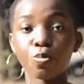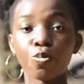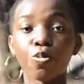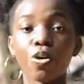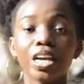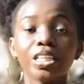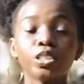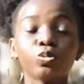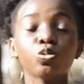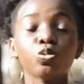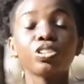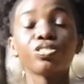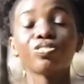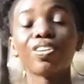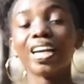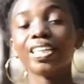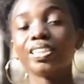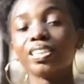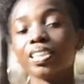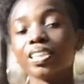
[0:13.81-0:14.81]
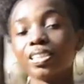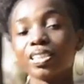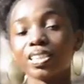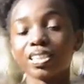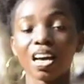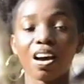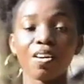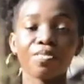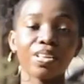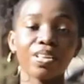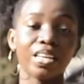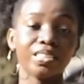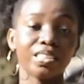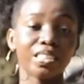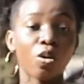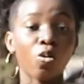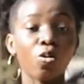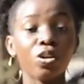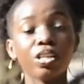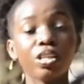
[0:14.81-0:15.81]
Poets whose writing served as
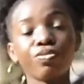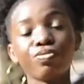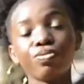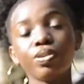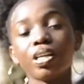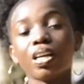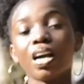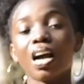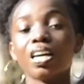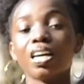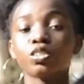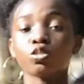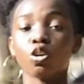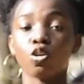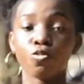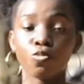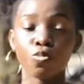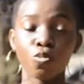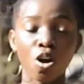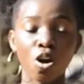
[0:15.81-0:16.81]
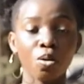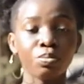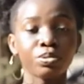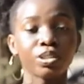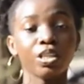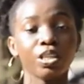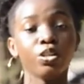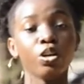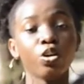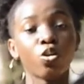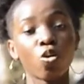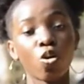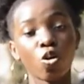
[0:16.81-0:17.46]
the only flickers of warmth in a